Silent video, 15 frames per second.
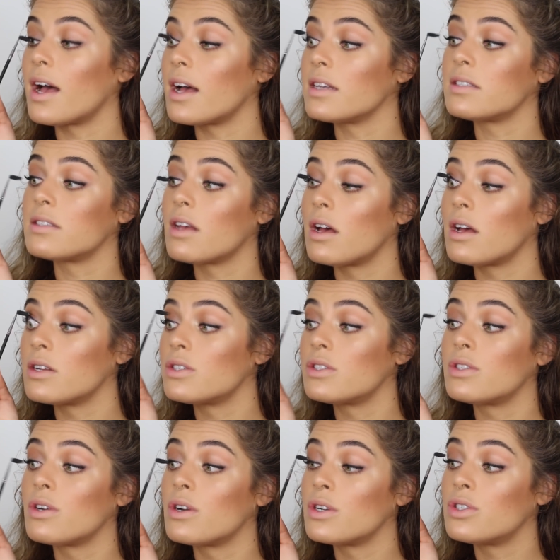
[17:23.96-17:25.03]
I saw
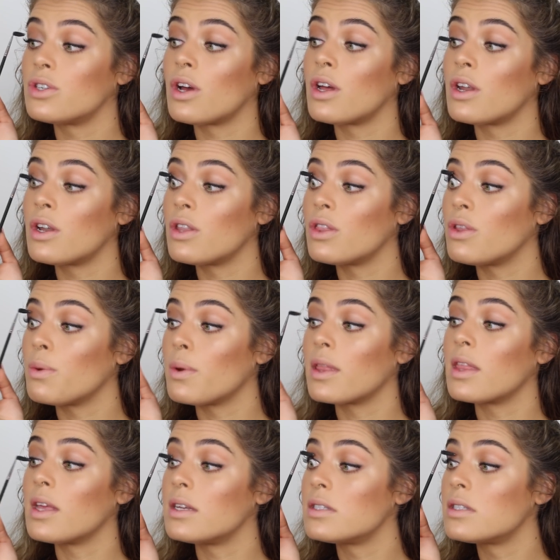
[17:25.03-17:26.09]
Sir John
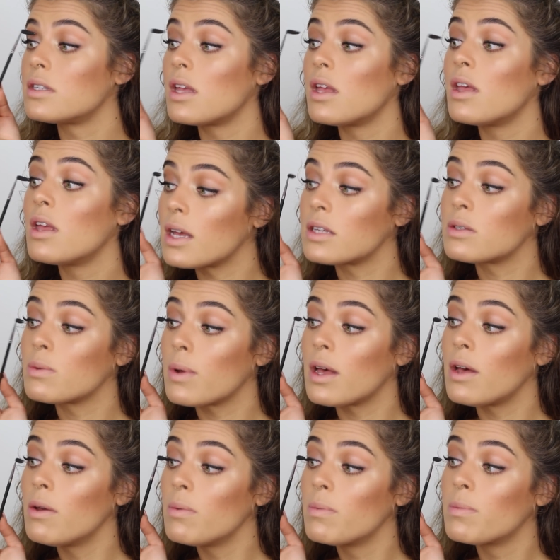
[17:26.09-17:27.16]
doing this as
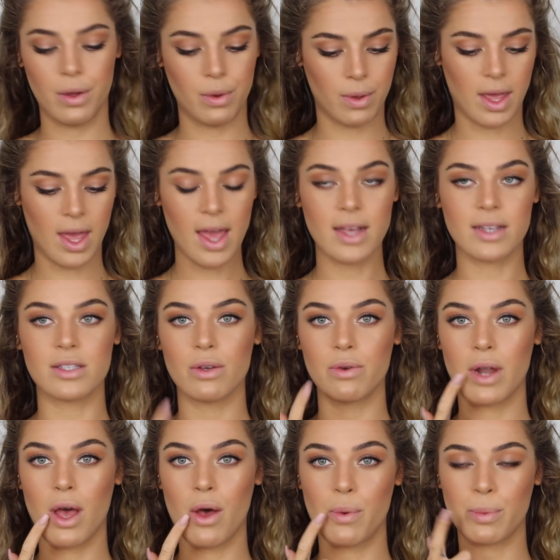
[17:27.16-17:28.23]
well. Okay, so
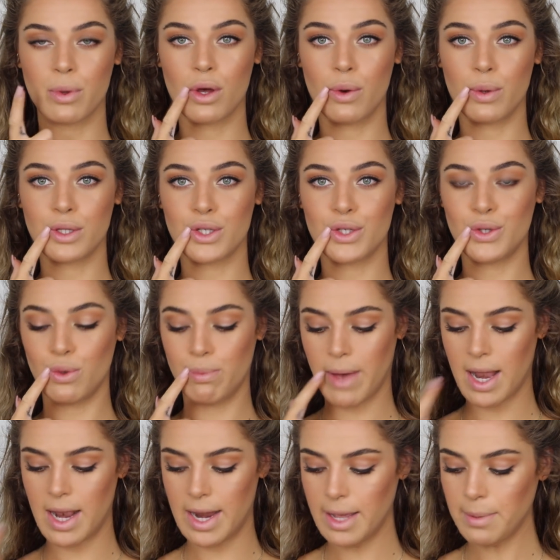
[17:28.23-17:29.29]
now I'm going to do
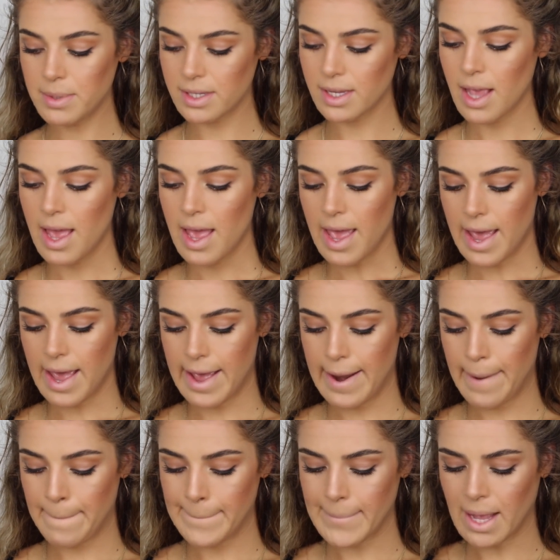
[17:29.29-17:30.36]
my lips
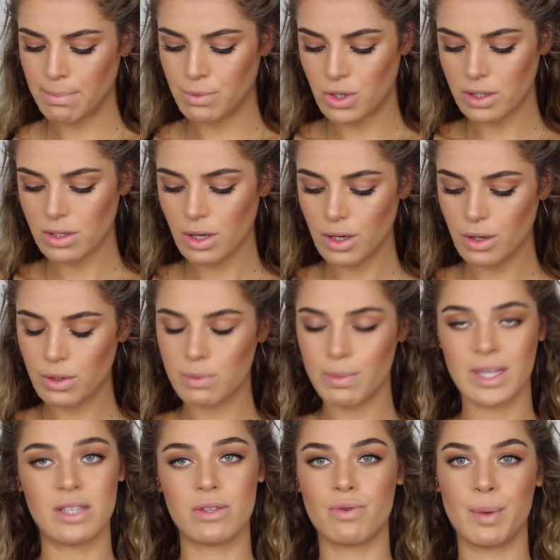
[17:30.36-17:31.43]
and I'm just going to use
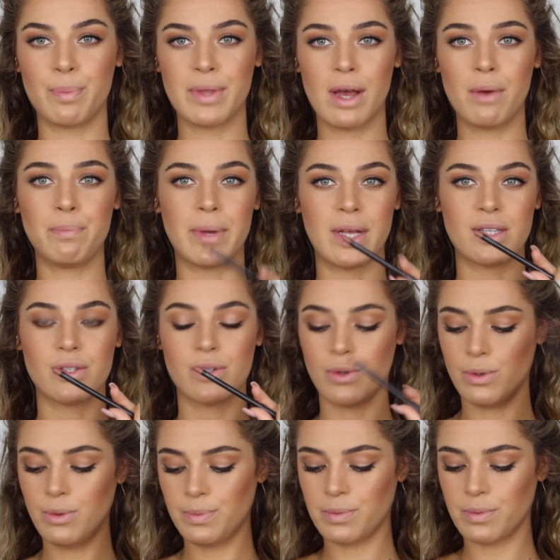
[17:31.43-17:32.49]
my Stripdown
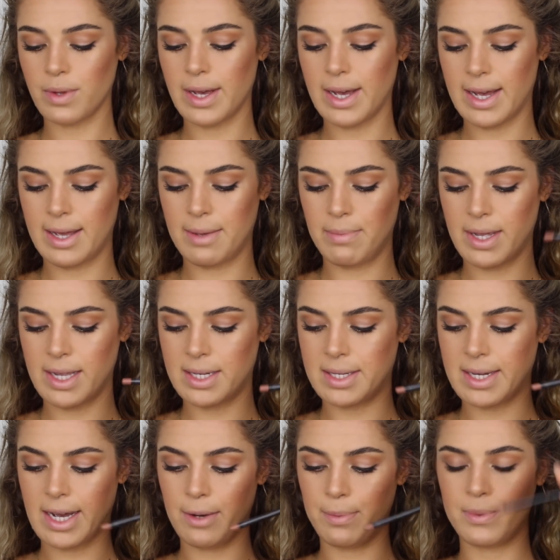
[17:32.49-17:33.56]
pencil. I'm in
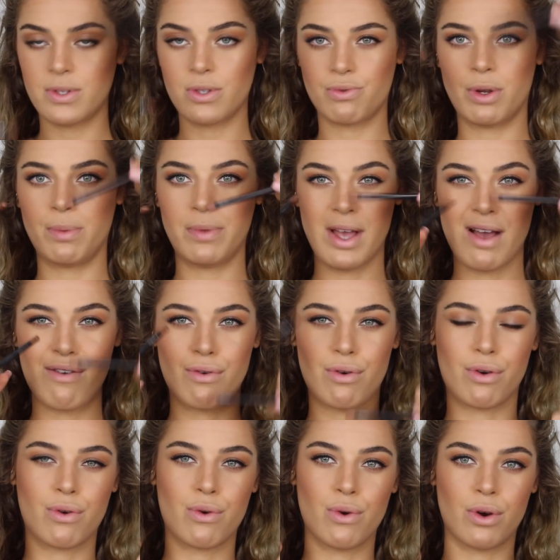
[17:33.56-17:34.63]
doubt. Stripdown
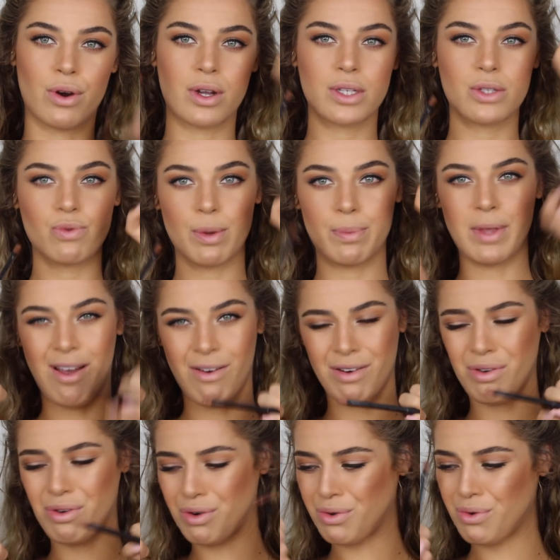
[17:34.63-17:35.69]
or cork? Stripdown
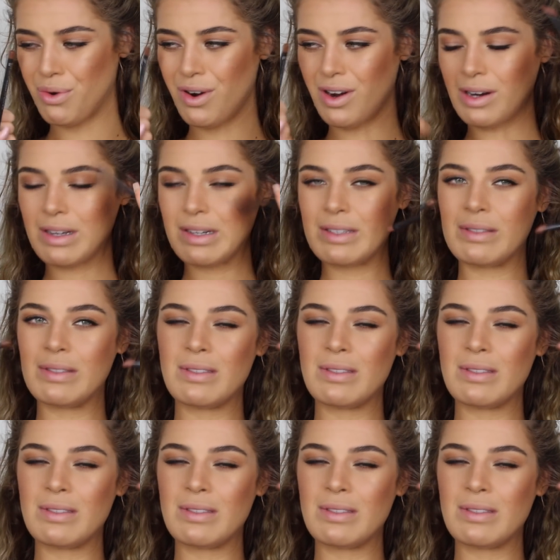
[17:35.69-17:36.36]
or cork?